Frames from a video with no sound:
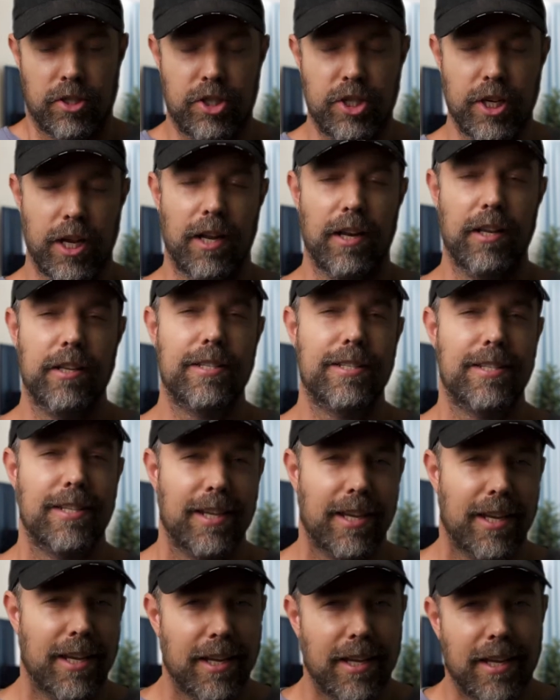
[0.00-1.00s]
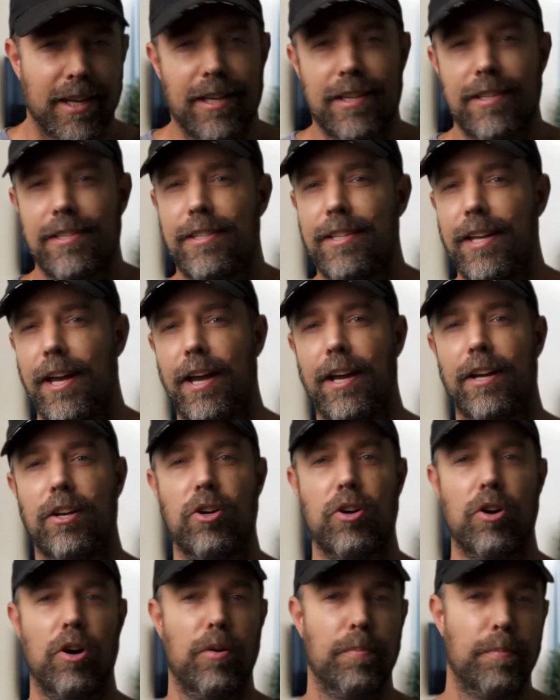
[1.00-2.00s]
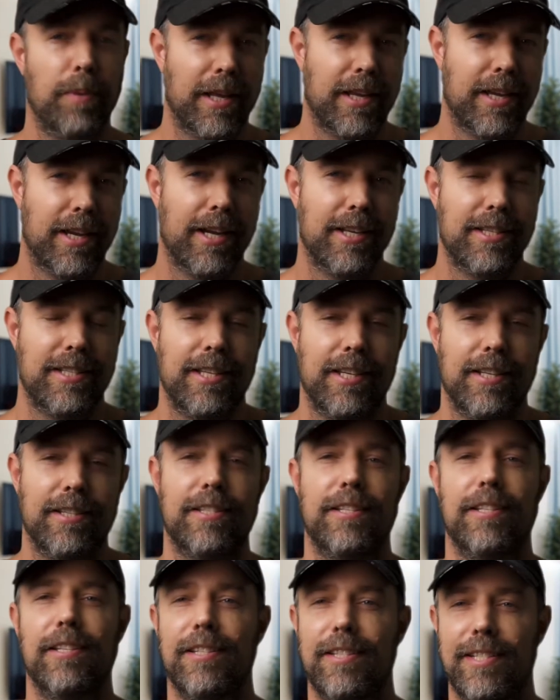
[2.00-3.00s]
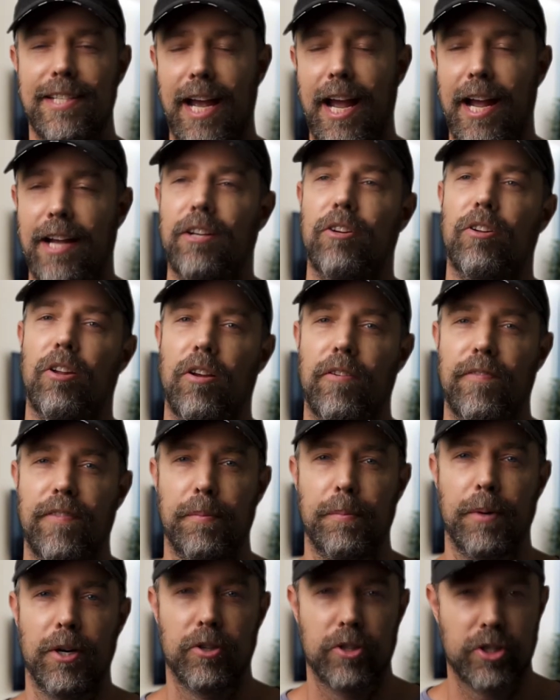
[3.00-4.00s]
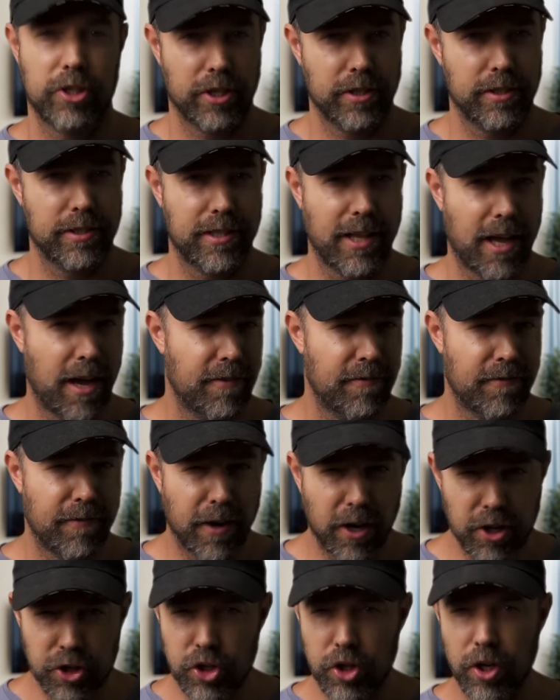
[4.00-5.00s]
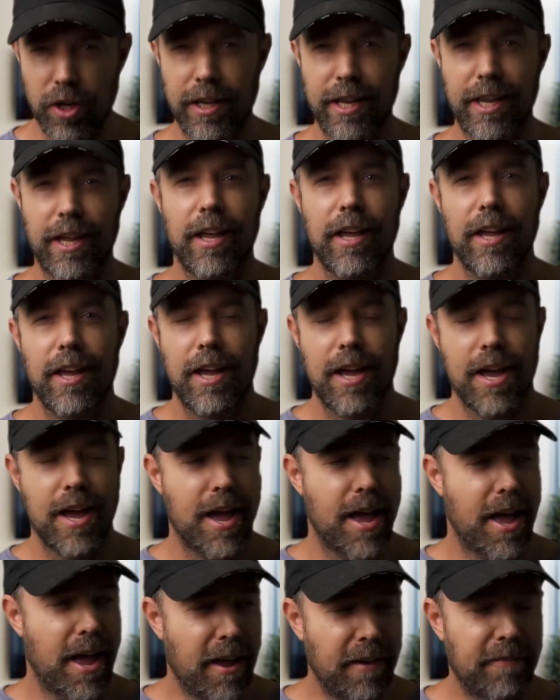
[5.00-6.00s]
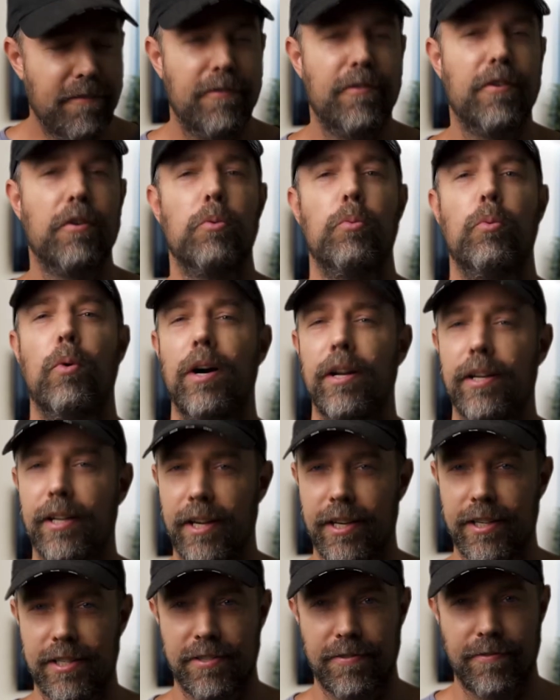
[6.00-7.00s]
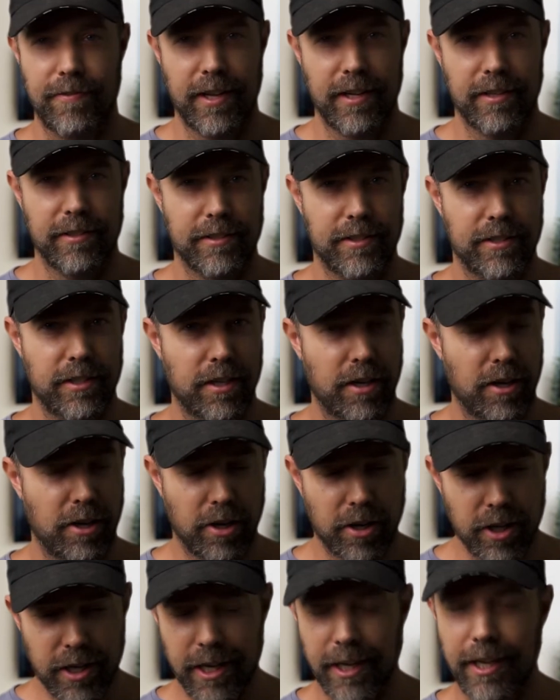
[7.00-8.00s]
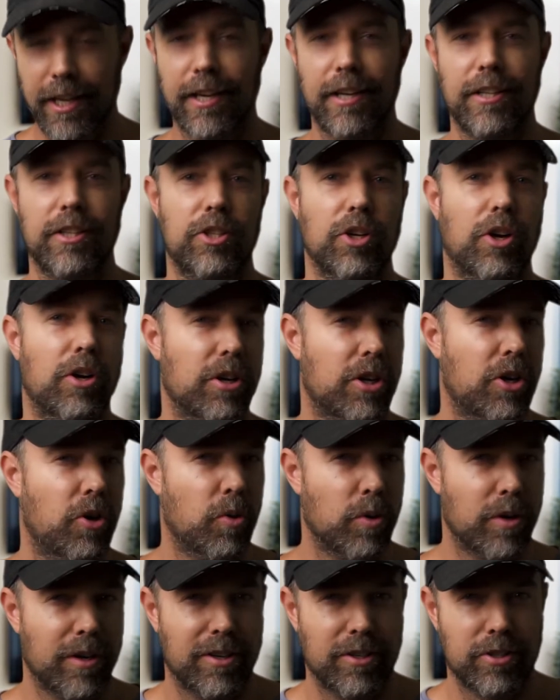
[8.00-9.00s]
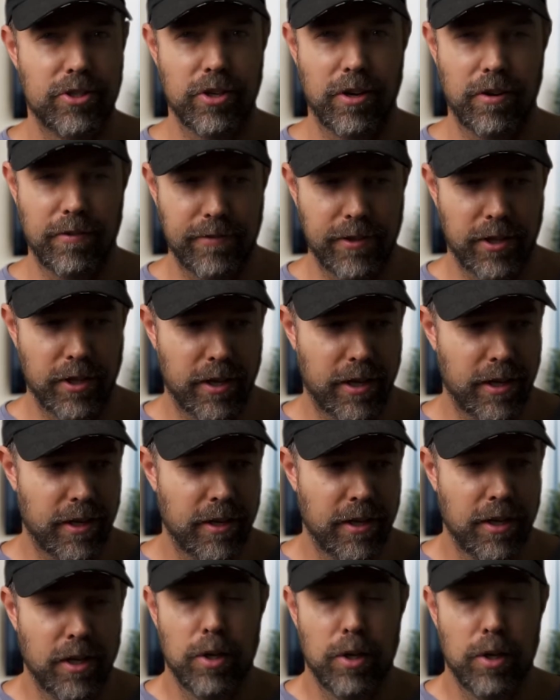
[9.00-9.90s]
Jealousy is that complicated tangle of emotions that virtually everyone has felt, lurking in the dark corners of the